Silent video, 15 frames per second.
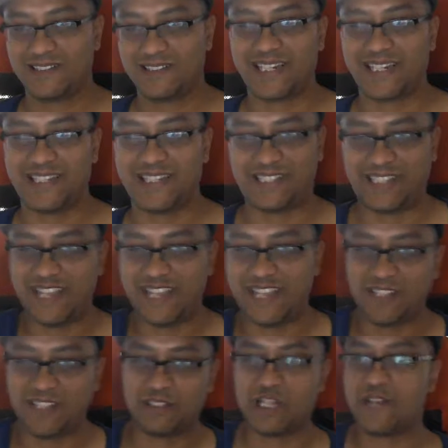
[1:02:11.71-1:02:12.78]
like I just get
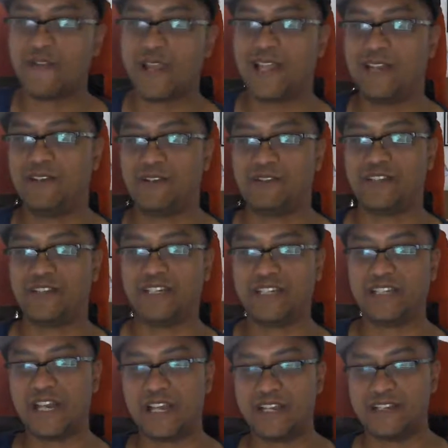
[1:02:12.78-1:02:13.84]
like love handles and a
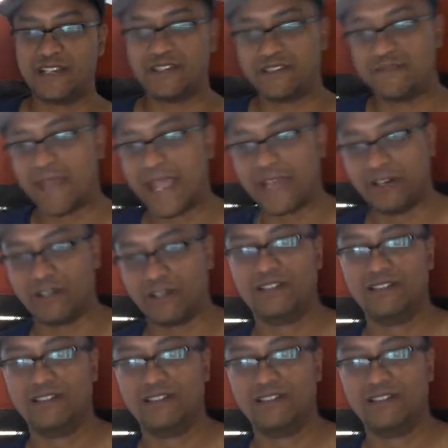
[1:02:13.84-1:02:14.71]
gut, and it doesn't matter.